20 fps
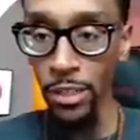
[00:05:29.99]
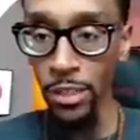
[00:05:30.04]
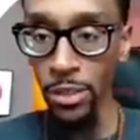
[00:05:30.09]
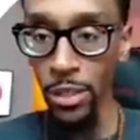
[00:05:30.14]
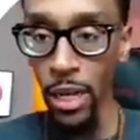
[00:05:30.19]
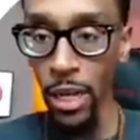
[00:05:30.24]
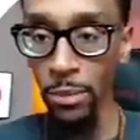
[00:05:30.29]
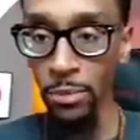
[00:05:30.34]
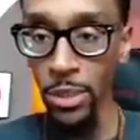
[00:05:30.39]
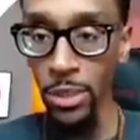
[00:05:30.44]
So
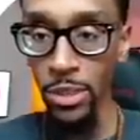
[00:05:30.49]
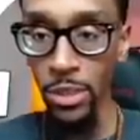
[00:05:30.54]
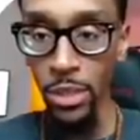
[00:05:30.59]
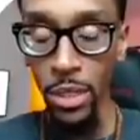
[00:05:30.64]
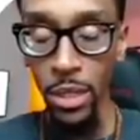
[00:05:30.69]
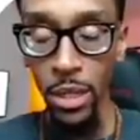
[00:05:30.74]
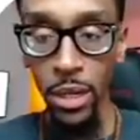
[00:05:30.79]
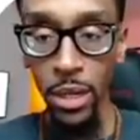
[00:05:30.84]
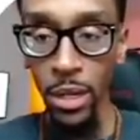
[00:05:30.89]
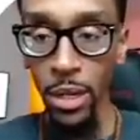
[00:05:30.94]
I'm just,
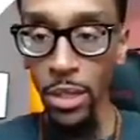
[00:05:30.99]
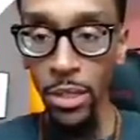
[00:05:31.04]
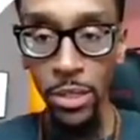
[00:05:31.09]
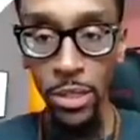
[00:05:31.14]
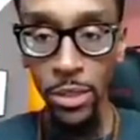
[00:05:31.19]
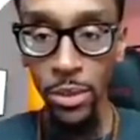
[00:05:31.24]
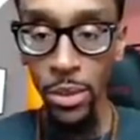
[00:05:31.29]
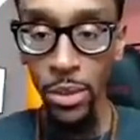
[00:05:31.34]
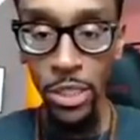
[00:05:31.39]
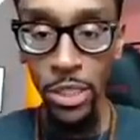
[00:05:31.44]
you
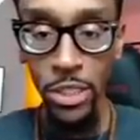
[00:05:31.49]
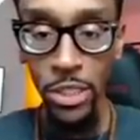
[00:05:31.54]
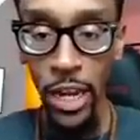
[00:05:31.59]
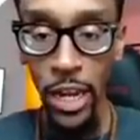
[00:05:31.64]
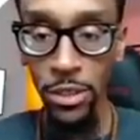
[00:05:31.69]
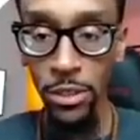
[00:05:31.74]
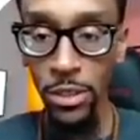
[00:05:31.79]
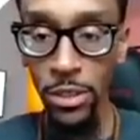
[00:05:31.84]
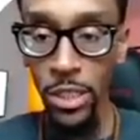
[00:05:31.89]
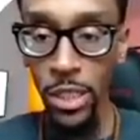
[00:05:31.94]
know, doing a
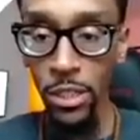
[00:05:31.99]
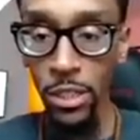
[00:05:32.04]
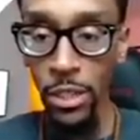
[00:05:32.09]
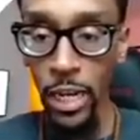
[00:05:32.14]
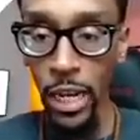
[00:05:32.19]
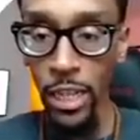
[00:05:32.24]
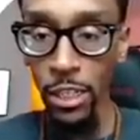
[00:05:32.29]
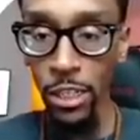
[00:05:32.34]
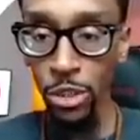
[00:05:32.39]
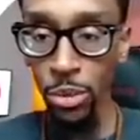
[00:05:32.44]
standard deal,
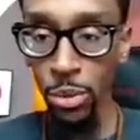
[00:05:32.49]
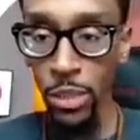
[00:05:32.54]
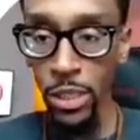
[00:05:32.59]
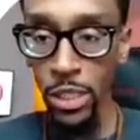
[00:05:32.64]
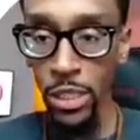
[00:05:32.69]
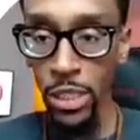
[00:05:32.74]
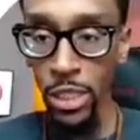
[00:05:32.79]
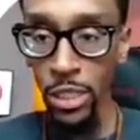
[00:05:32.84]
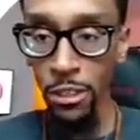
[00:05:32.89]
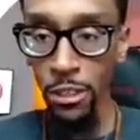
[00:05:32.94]
eighty
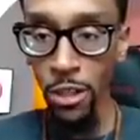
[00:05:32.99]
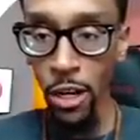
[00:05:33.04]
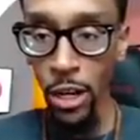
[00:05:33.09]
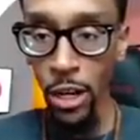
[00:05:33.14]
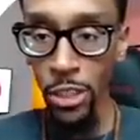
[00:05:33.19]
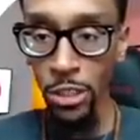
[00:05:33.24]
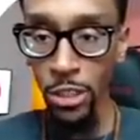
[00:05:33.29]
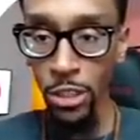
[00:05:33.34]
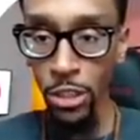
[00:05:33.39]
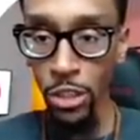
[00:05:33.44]
twenty deal.
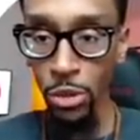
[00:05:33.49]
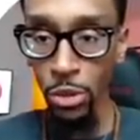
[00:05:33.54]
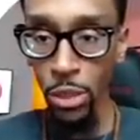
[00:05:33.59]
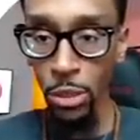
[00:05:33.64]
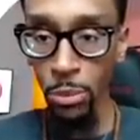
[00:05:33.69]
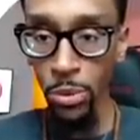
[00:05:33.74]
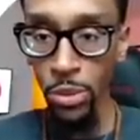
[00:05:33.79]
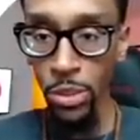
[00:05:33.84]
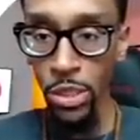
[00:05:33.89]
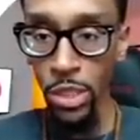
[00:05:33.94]
Artist gets twenty
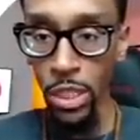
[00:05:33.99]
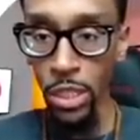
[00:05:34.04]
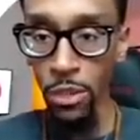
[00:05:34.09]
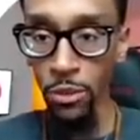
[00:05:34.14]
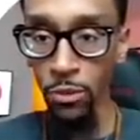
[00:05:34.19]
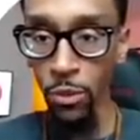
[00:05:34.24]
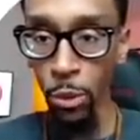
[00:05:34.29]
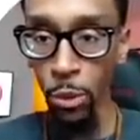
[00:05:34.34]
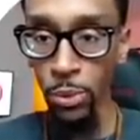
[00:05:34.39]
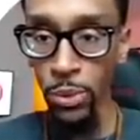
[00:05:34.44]
percent,
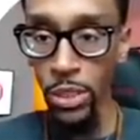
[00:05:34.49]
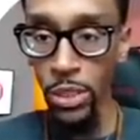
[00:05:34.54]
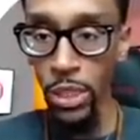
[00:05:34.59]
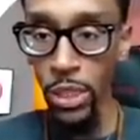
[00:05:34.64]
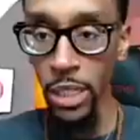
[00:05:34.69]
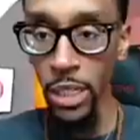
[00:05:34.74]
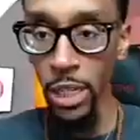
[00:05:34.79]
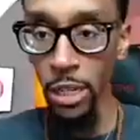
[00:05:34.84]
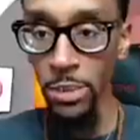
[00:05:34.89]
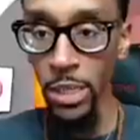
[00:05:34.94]
four
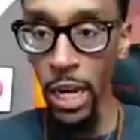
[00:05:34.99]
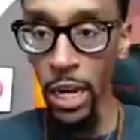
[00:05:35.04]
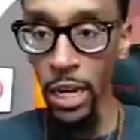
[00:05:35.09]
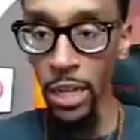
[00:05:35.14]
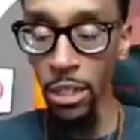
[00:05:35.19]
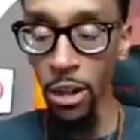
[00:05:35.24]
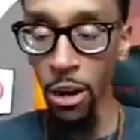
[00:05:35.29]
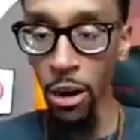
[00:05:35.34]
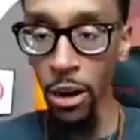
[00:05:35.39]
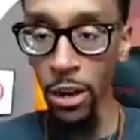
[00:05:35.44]
percent comes out
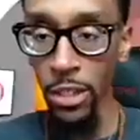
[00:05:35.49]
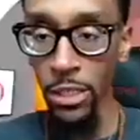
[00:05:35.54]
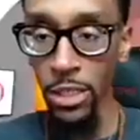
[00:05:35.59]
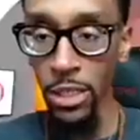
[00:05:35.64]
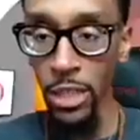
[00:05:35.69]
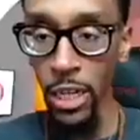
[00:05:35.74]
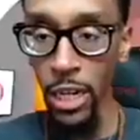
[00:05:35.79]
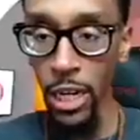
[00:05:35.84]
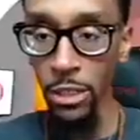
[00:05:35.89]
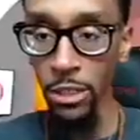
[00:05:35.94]
of the artist's
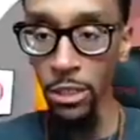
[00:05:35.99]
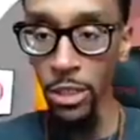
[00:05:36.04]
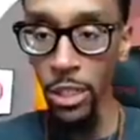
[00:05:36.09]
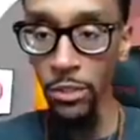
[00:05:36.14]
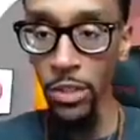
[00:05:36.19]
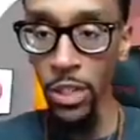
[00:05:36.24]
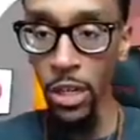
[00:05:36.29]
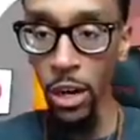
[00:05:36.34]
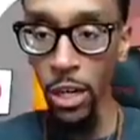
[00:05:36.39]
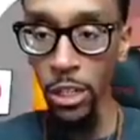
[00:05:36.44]
cut,
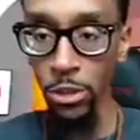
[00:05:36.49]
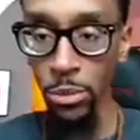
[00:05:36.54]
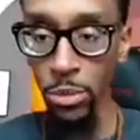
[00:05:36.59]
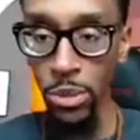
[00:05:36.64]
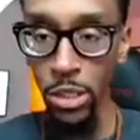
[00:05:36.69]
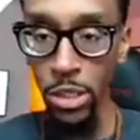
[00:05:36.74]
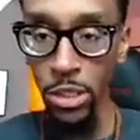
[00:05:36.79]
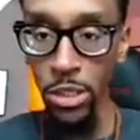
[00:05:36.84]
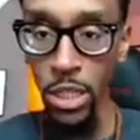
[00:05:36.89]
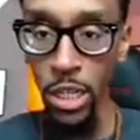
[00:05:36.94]
leaving the artist with
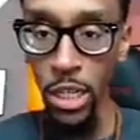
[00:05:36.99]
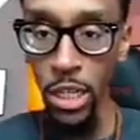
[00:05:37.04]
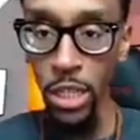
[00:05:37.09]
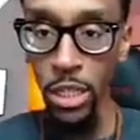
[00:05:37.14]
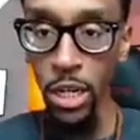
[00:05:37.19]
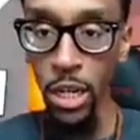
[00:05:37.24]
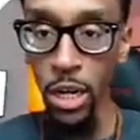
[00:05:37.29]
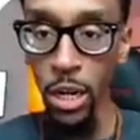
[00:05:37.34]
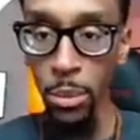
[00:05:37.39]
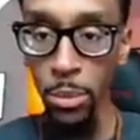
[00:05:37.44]
sixteen.
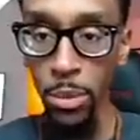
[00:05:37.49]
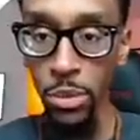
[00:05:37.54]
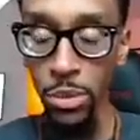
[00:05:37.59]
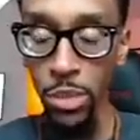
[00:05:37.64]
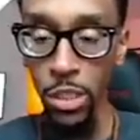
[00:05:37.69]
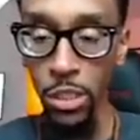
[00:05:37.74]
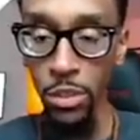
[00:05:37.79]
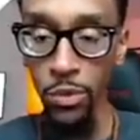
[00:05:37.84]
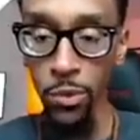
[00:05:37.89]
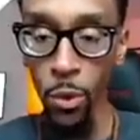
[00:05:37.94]

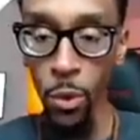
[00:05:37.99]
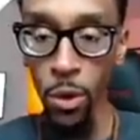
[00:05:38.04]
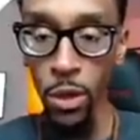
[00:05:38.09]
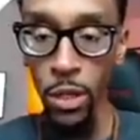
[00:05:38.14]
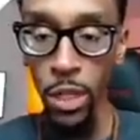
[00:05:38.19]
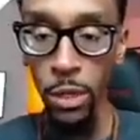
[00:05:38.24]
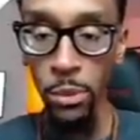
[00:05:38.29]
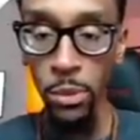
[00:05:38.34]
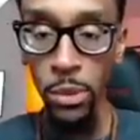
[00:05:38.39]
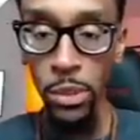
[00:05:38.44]
Producer gets four,
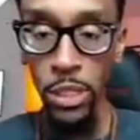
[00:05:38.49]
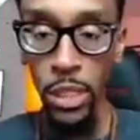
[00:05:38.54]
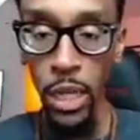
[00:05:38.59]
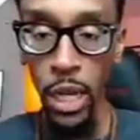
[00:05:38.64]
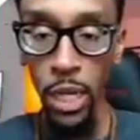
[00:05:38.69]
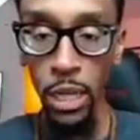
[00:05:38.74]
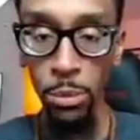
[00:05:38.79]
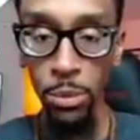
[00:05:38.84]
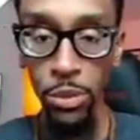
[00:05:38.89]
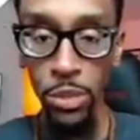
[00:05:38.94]
label is
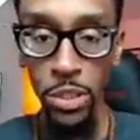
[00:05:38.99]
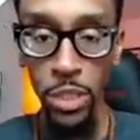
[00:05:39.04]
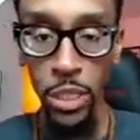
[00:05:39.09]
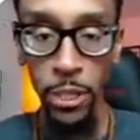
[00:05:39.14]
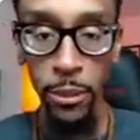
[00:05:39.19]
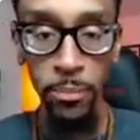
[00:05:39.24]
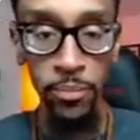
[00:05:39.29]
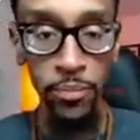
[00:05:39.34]
eighty percent.